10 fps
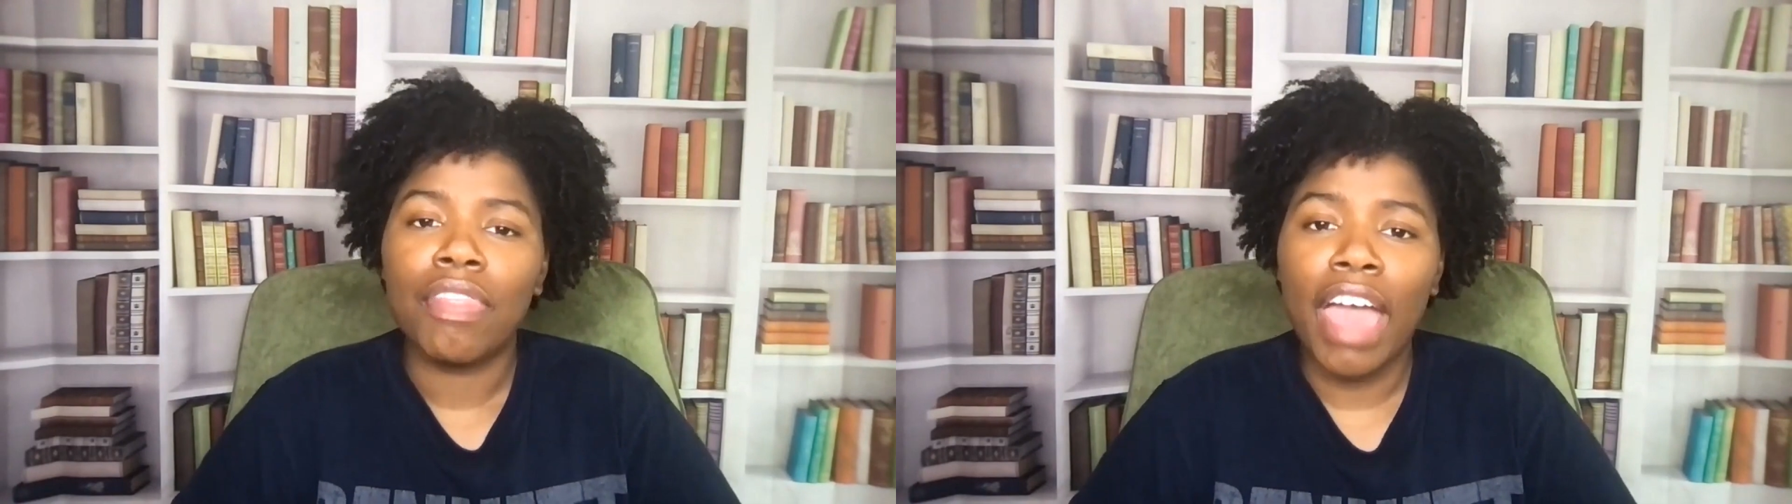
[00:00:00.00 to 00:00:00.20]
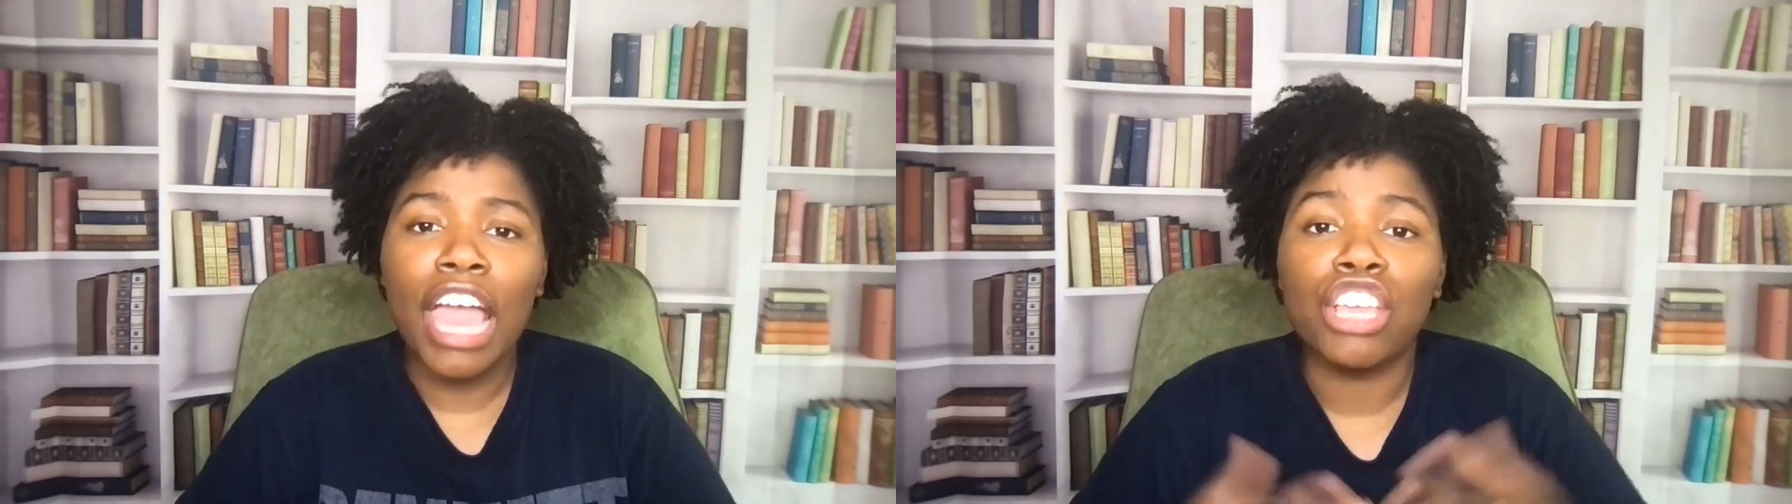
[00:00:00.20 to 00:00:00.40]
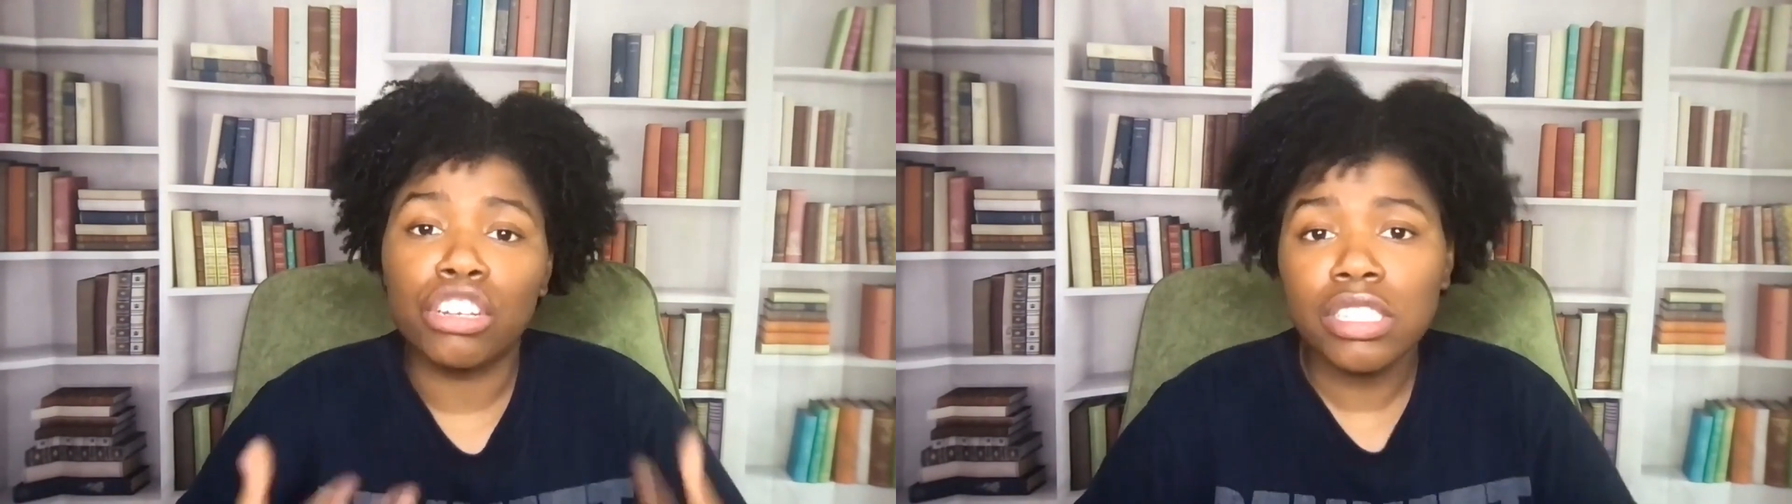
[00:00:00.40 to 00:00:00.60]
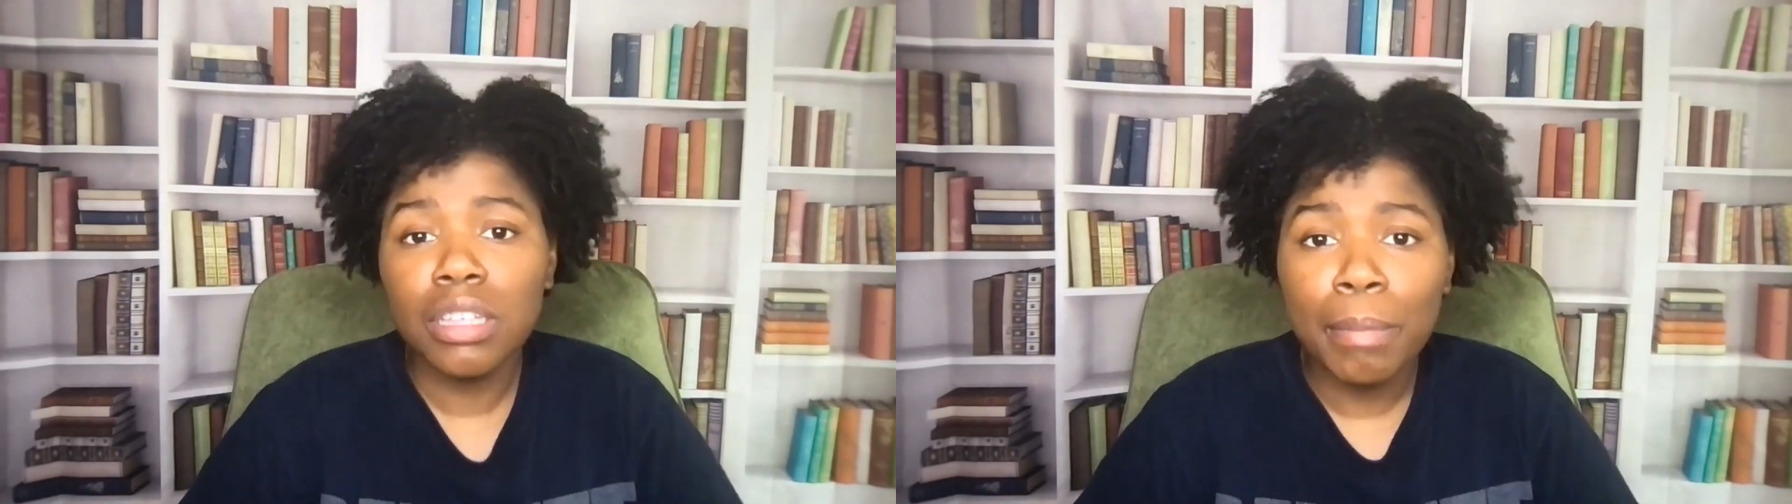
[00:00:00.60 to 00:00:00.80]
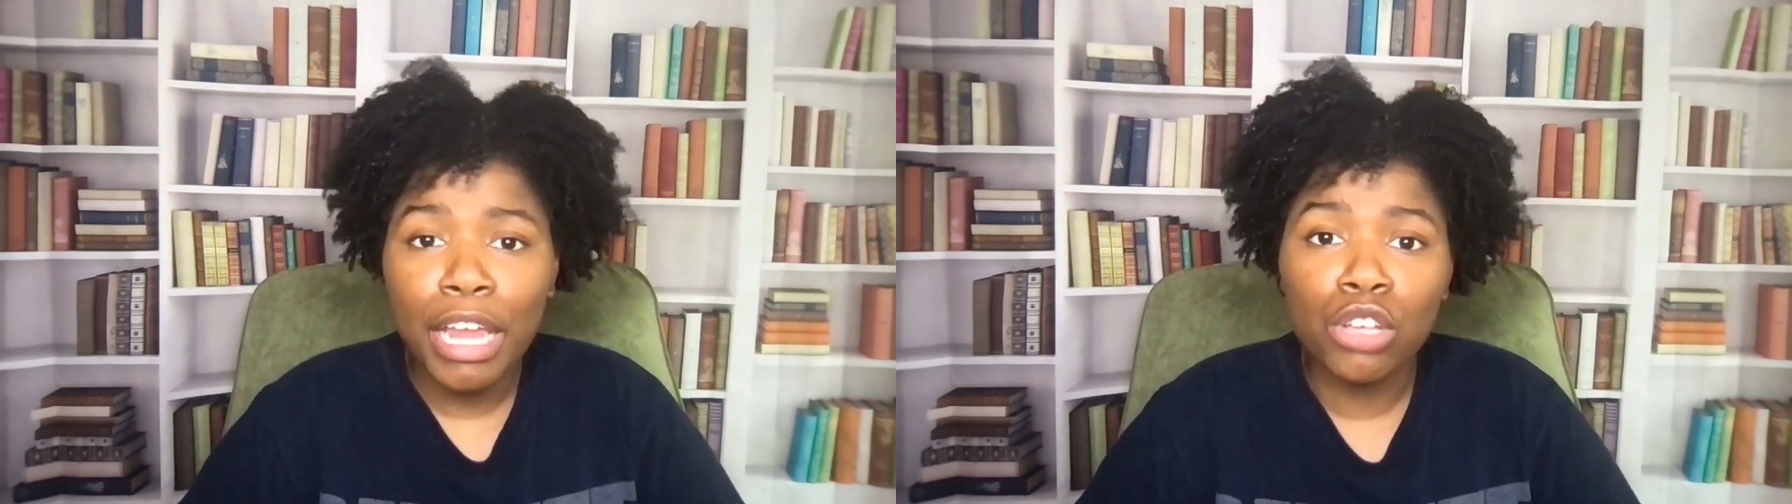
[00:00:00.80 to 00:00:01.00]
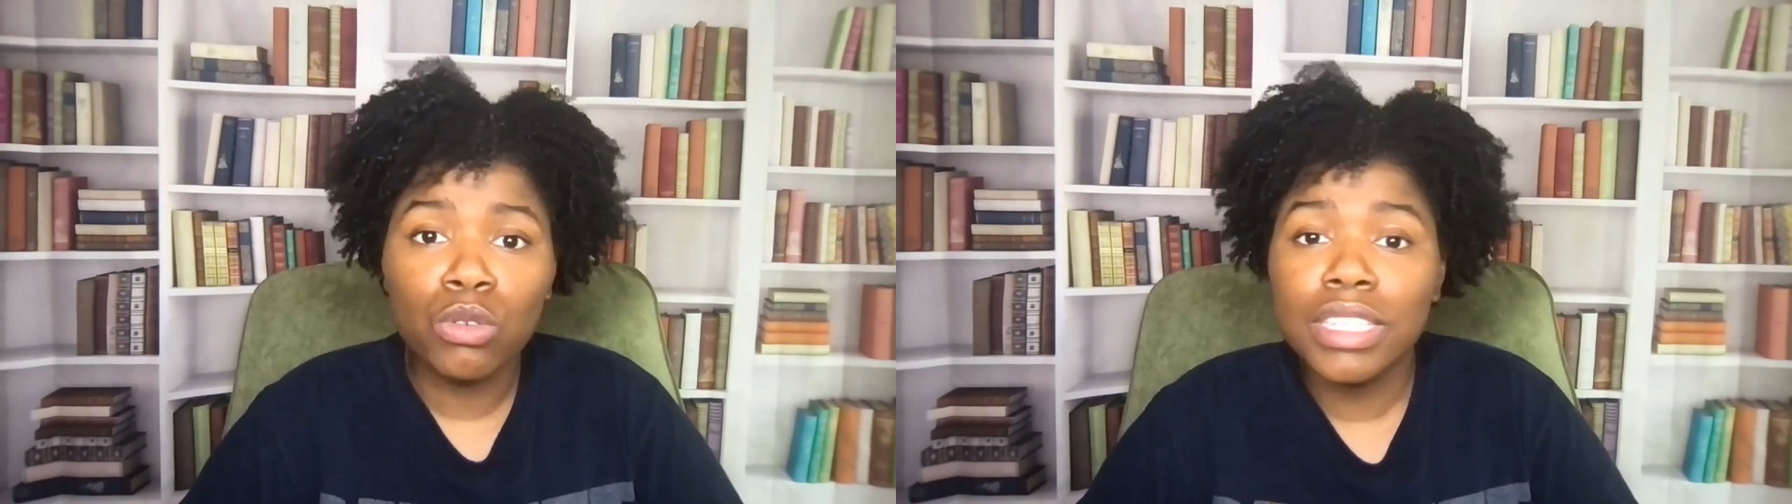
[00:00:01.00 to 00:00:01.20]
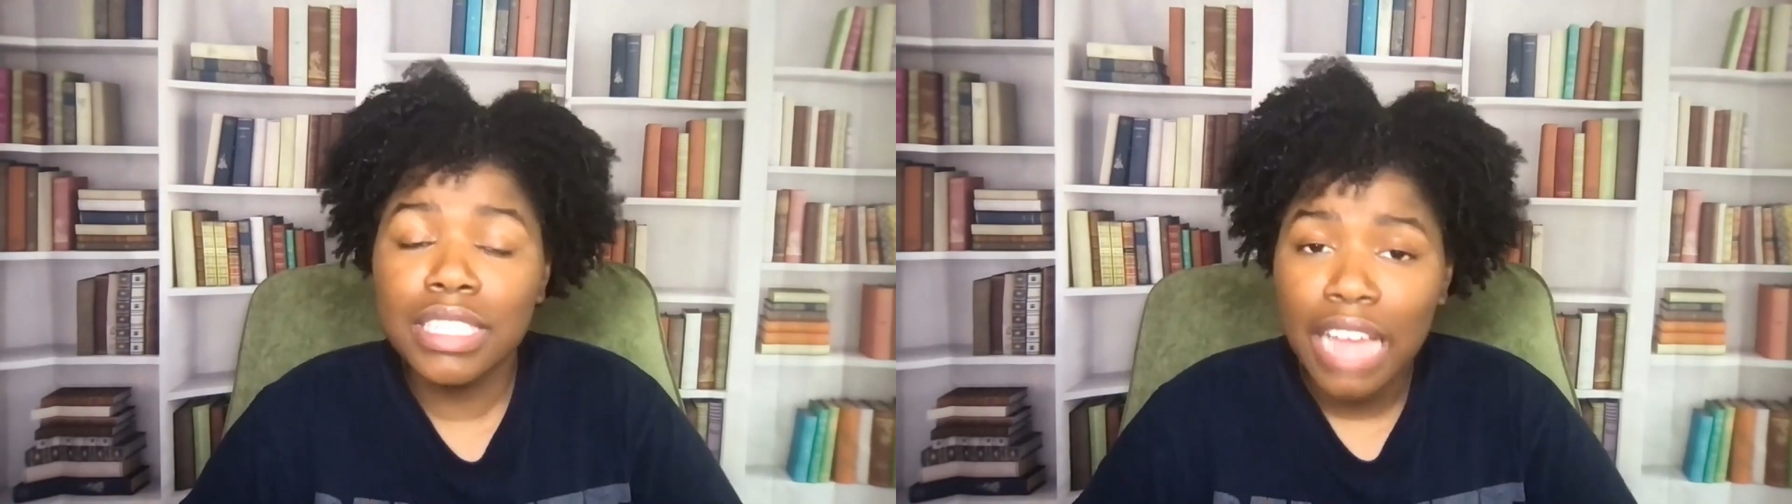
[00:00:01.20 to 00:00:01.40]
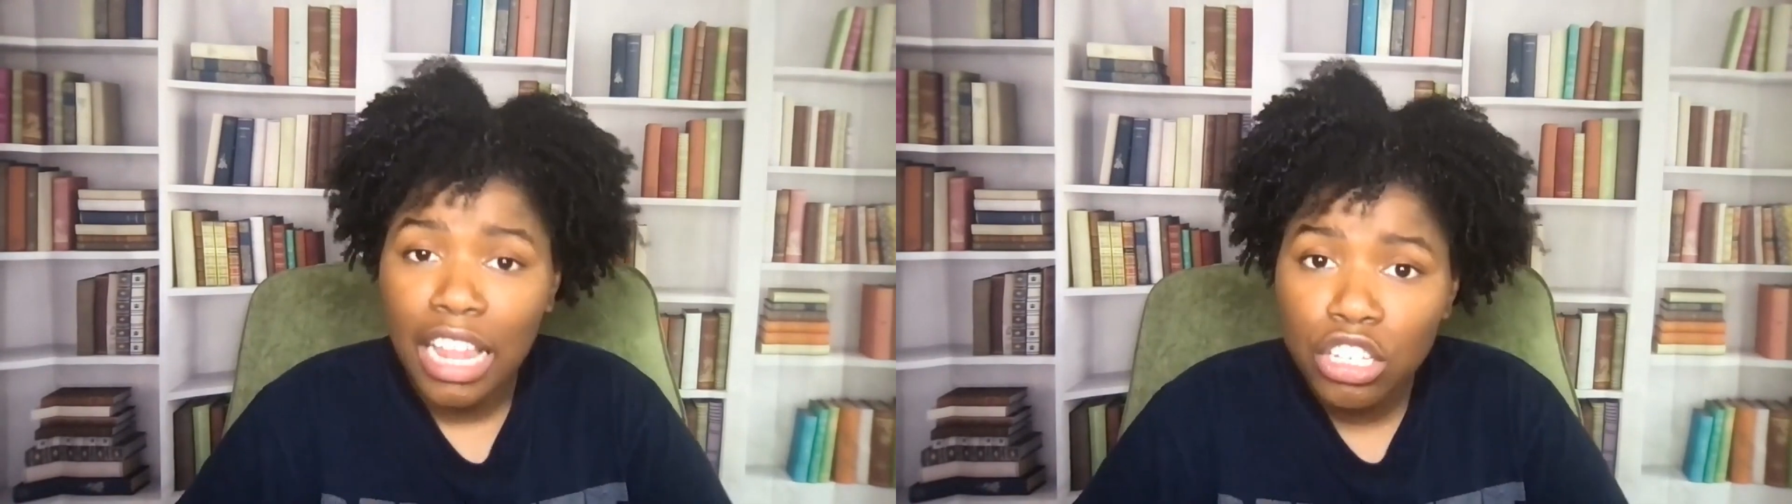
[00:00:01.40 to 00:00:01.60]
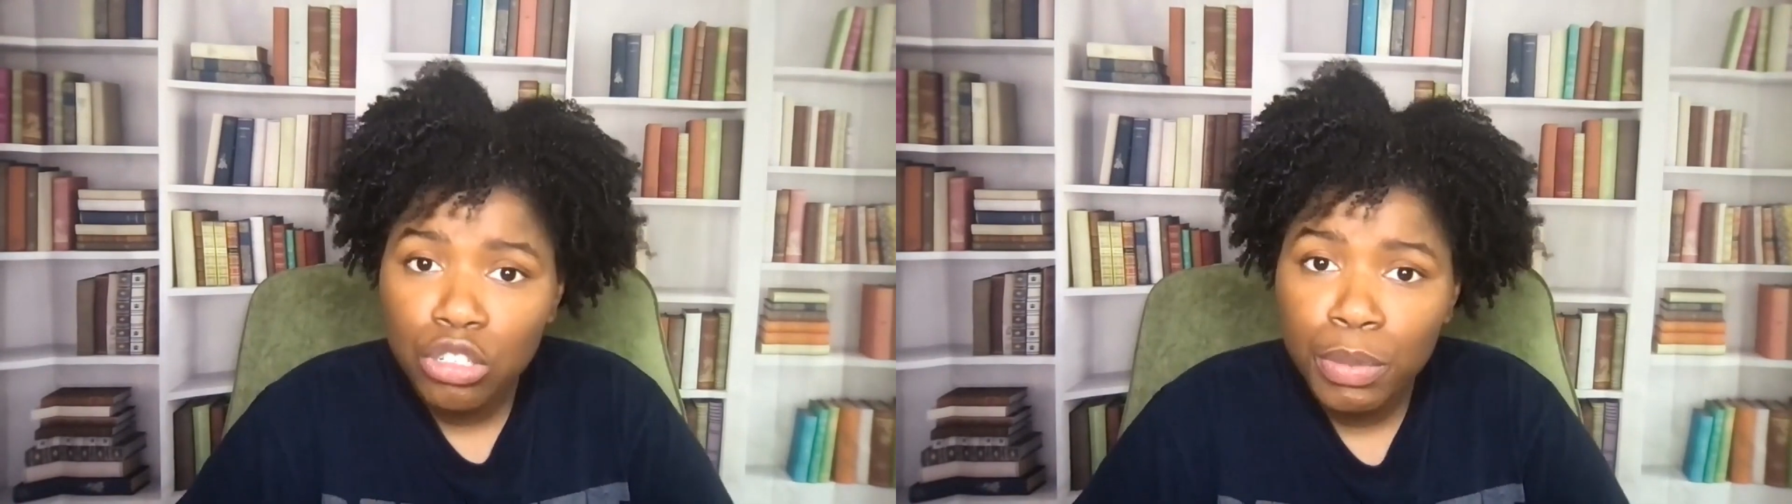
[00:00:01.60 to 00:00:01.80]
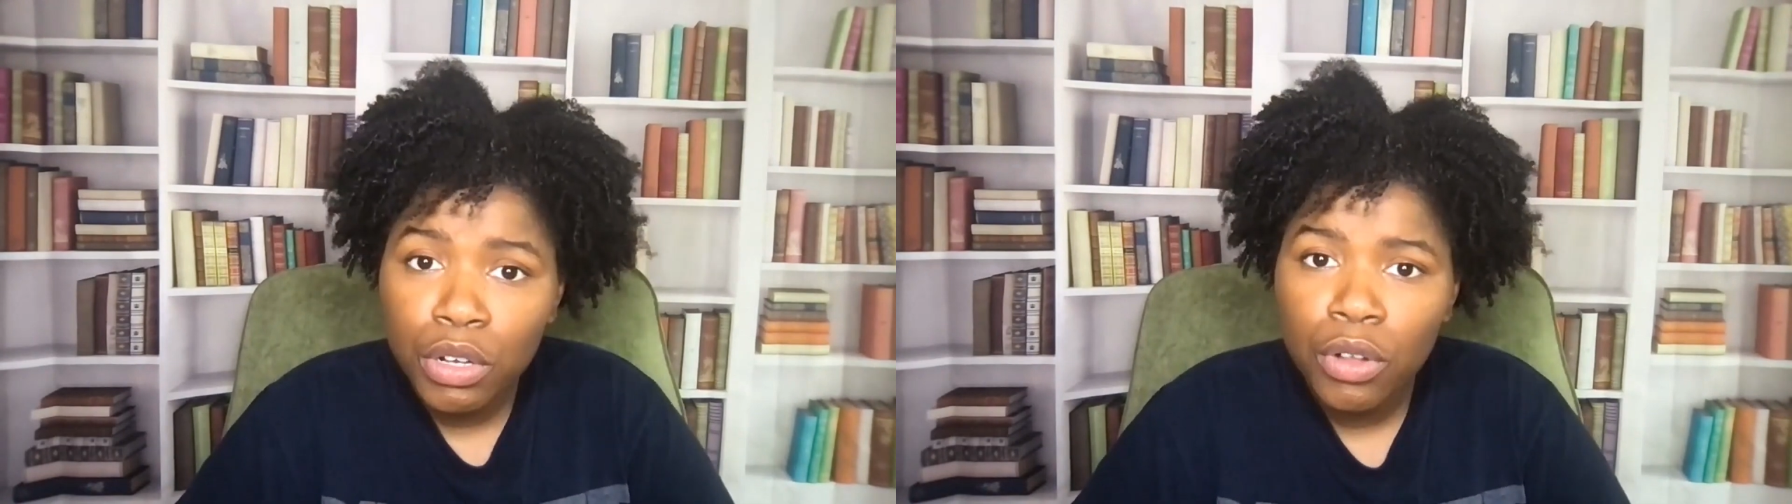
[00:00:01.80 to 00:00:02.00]
that you're somebody who is
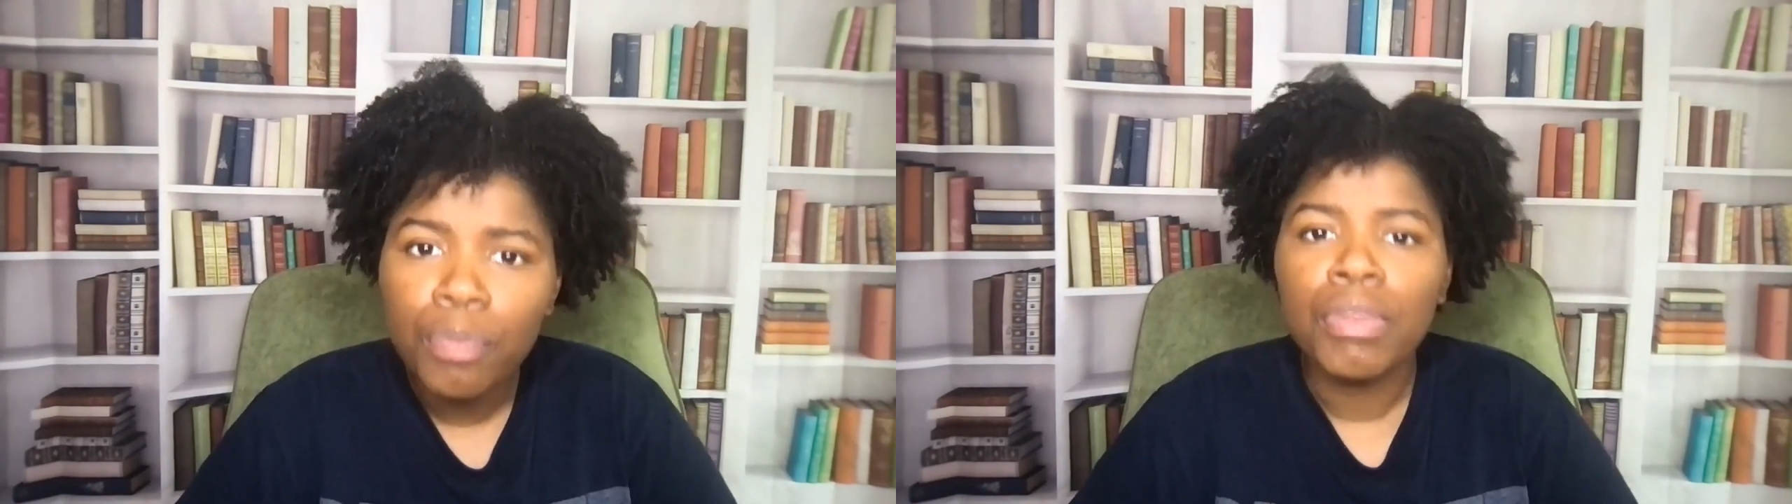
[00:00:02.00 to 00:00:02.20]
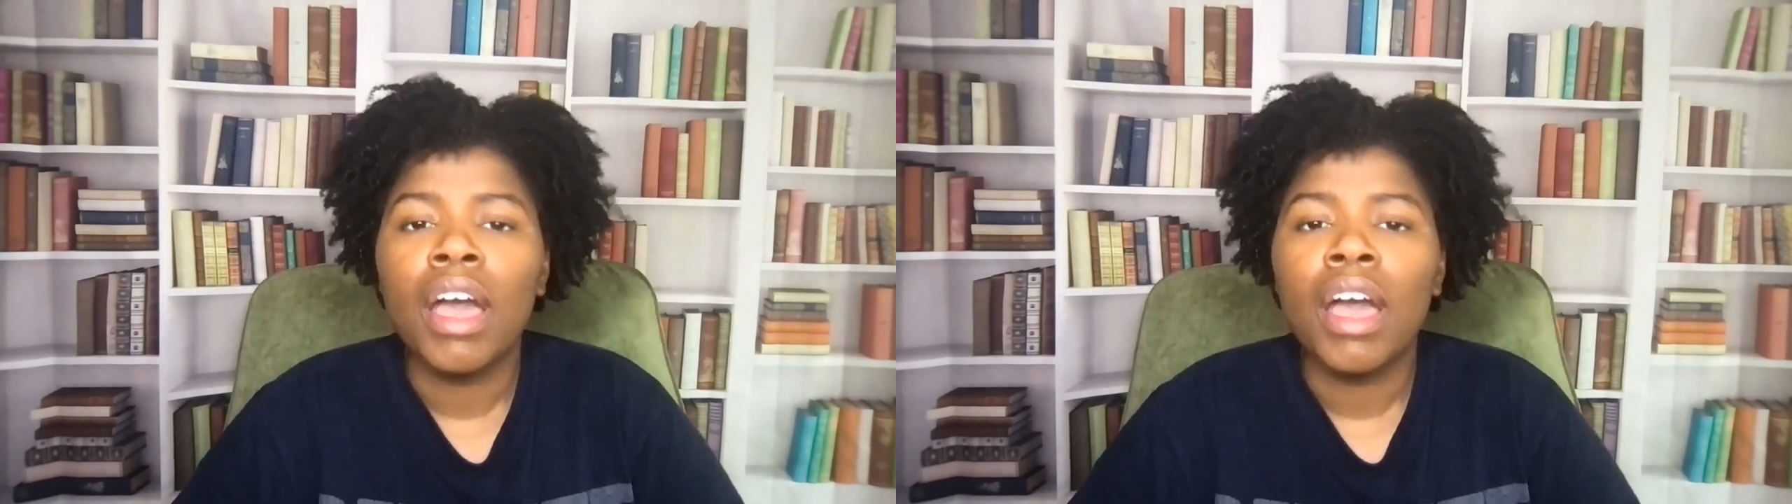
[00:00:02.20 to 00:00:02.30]
knowledgeable,